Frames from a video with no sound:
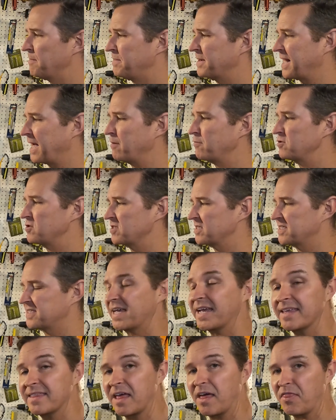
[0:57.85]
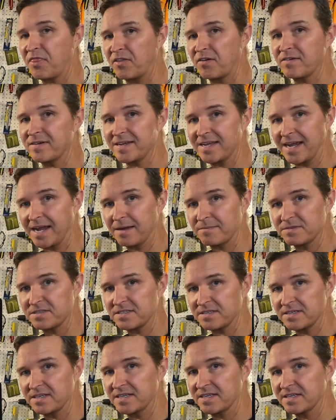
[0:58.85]
but I would just say that 30
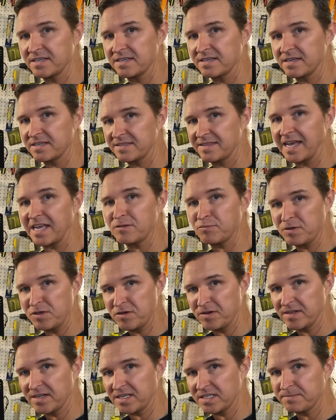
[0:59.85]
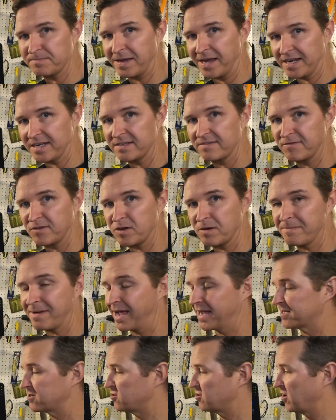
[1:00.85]
amps, uh, that's what you can expect for your
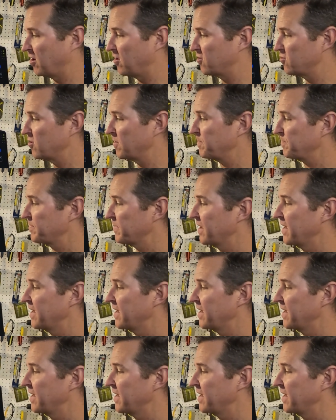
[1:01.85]
max charge.